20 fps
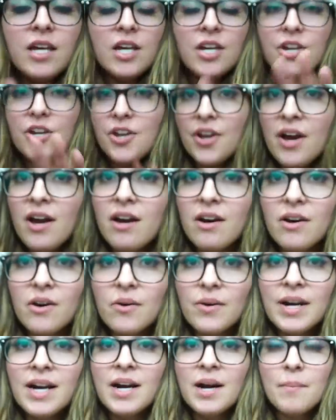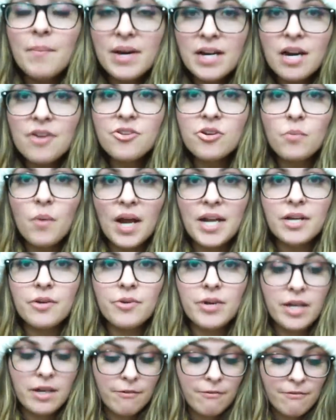No, my other wedding
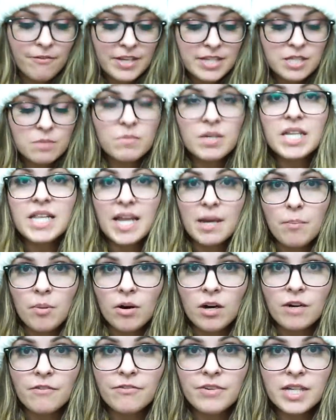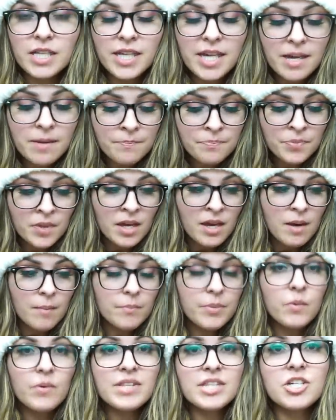ring fits me like perfectly,
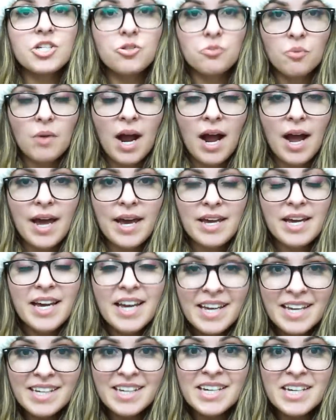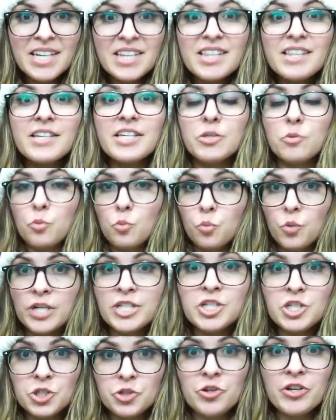but with the dry, the
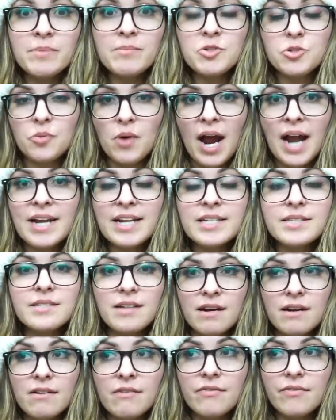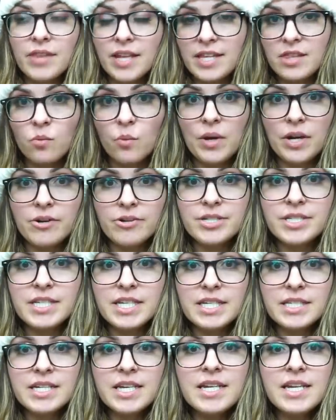extreme dryness of like the winter
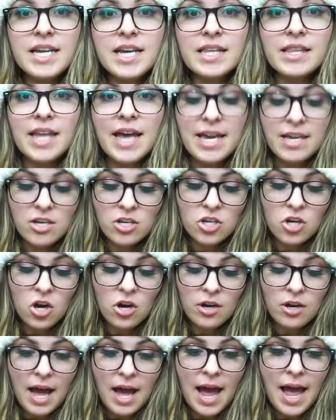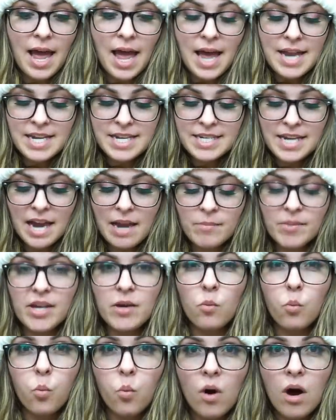season, it like anytime
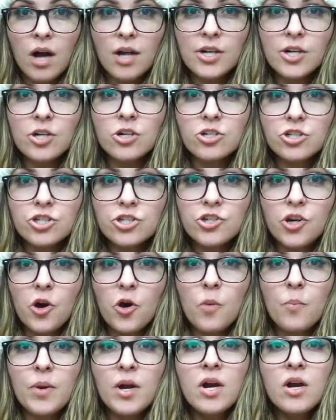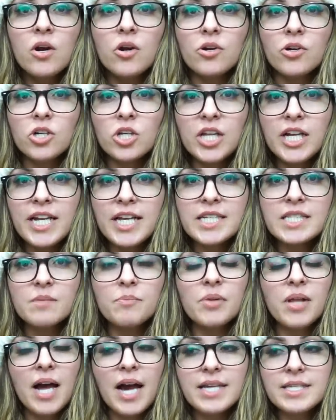like water or soap or cleaning
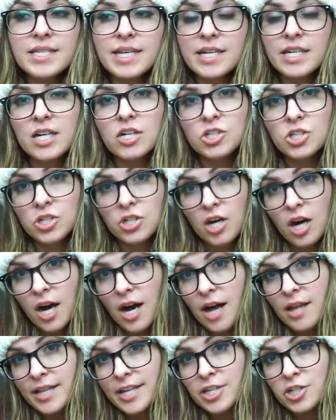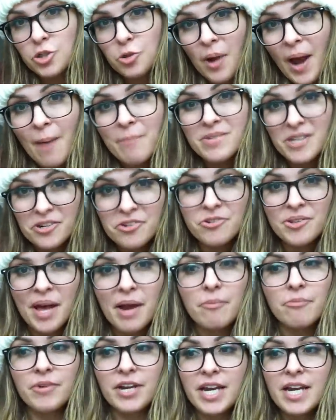supplies get caught, like trapped under
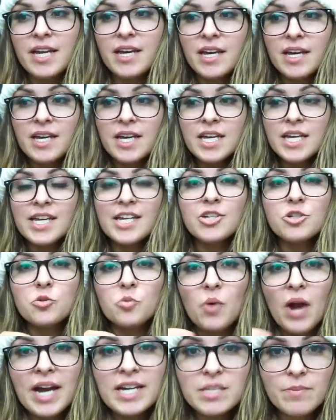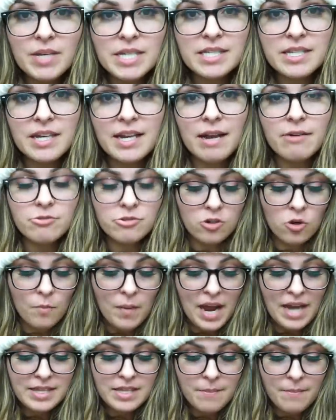that ring, it dries my skin out so
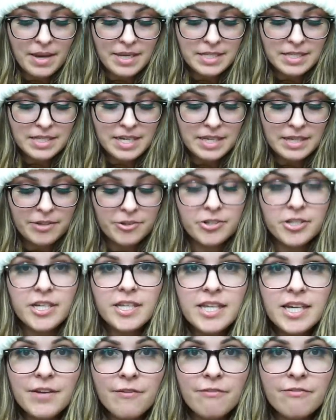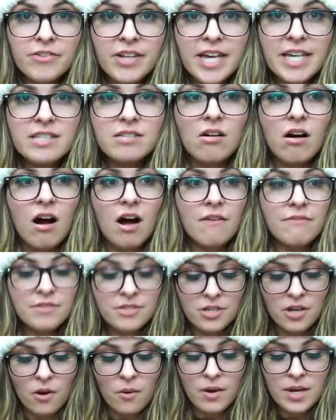bad that my skin literally like flakes off.
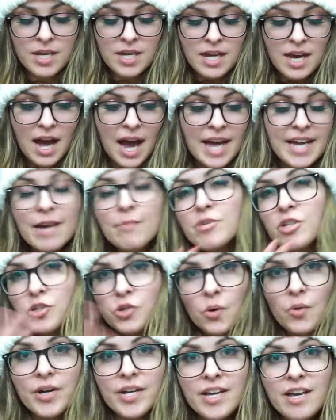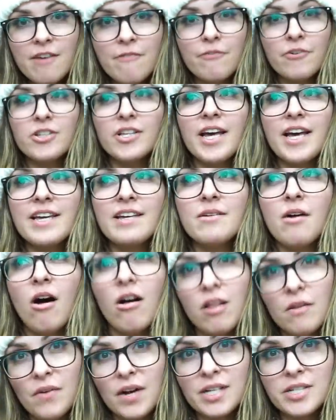So I kept ignoring it for like
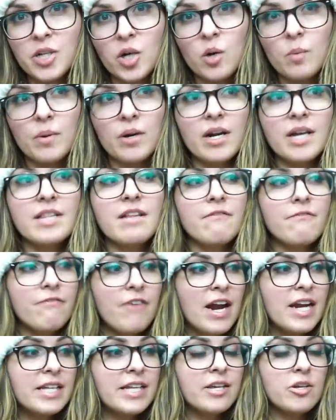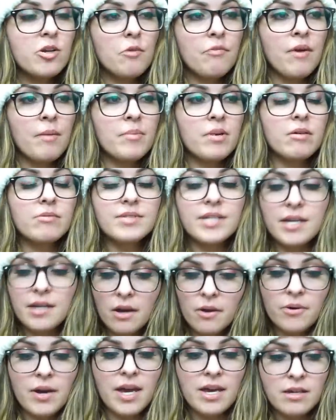all of October, and then finally in November I was like,
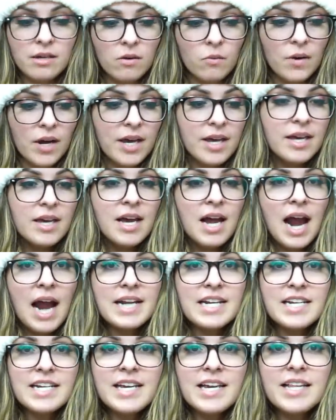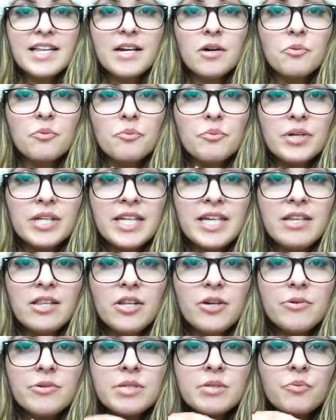okay, you know what, I need to get like a really
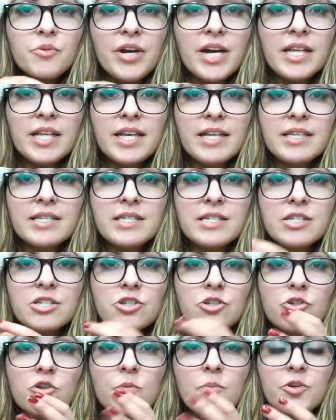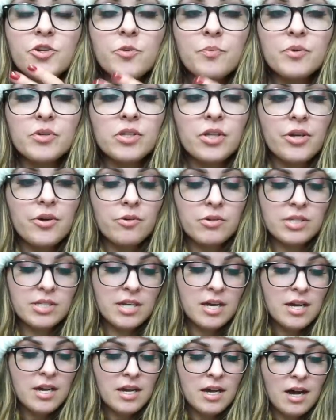loose ring, like this is super duper loose,
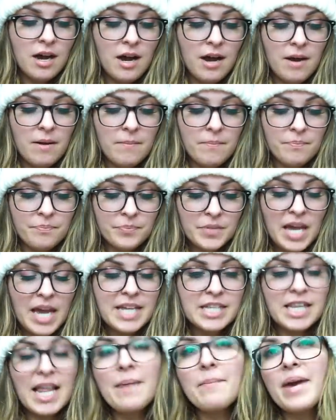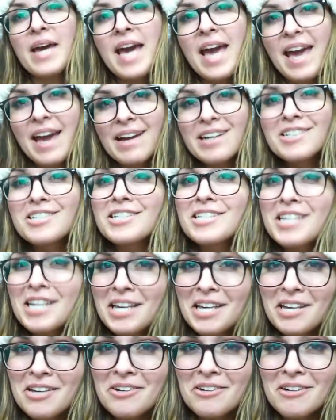and let my hand just
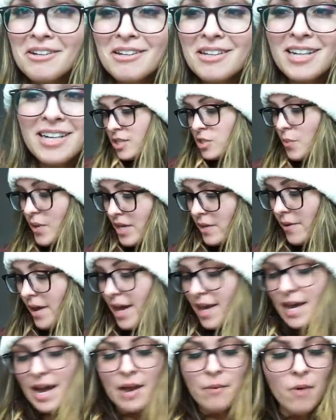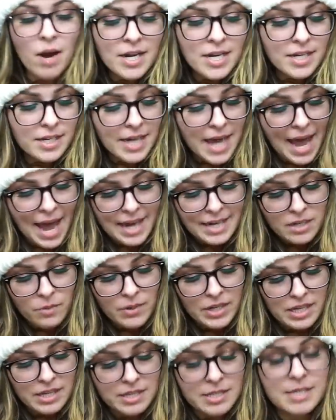heal. So anyway, I wanted a caddy
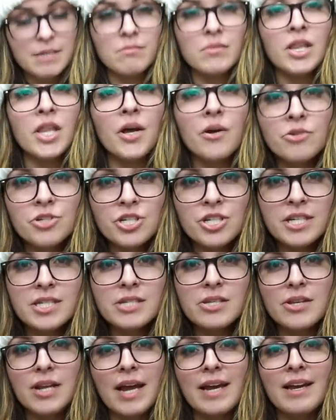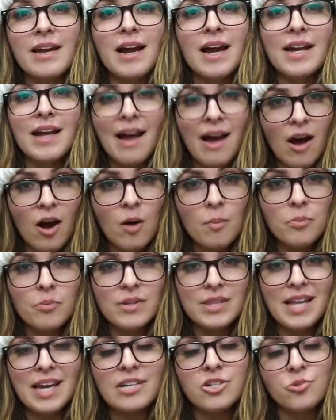with some lotion so that I can kind of help
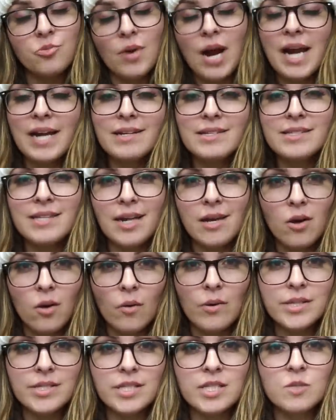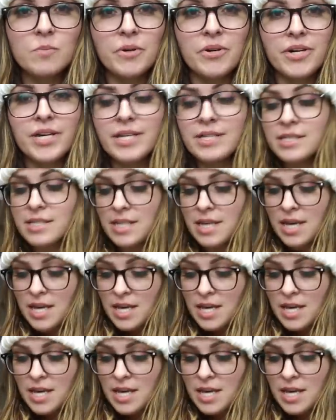with that dryness that I always experience.